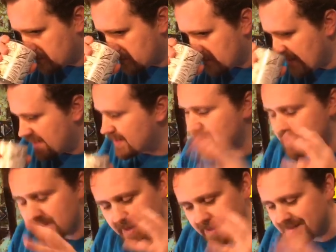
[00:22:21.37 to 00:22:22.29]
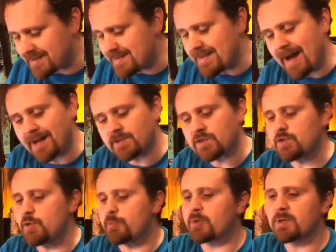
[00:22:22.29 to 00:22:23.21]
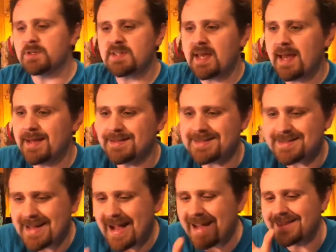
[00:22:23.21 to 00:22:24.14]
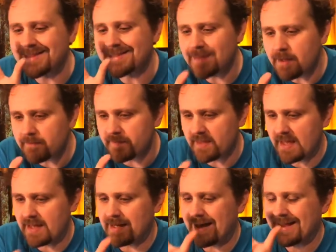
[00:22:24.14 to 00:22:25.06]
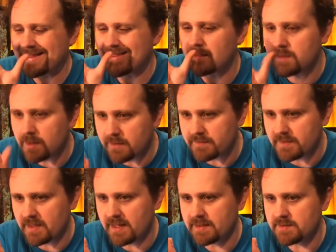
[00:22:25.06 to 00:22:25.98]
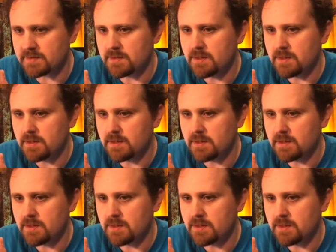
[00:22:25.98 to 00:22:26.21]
And it's, it's not super intense. I love that. I love that.